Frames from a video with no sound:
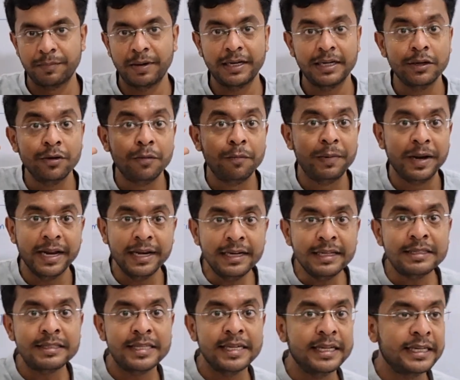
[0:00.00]
But your brain
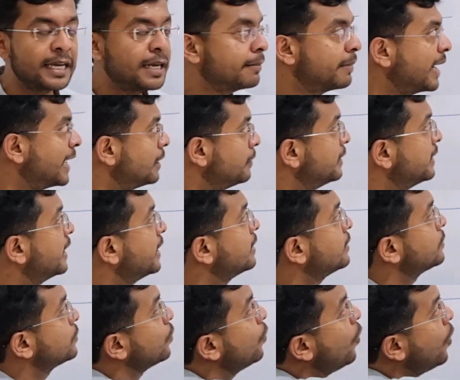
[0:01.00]
is thinking might be there are
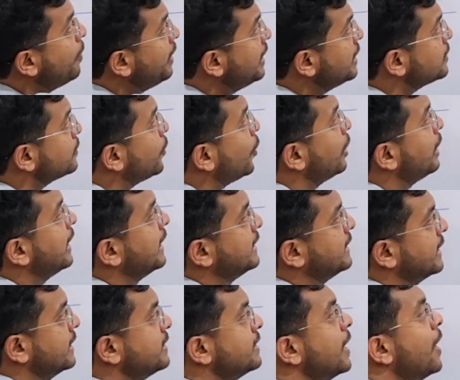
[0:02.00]
so many small
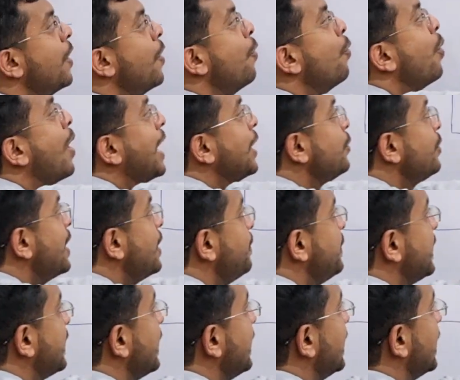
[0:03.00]
edges, why we are
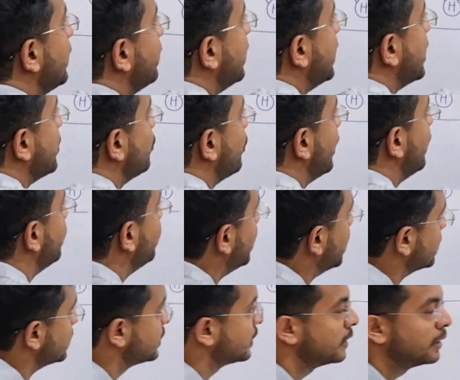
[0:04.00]
picking 11 and 12
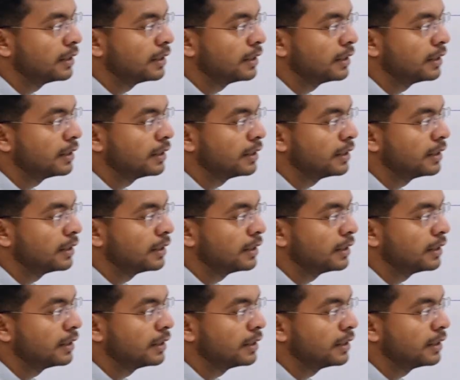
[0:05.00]
first?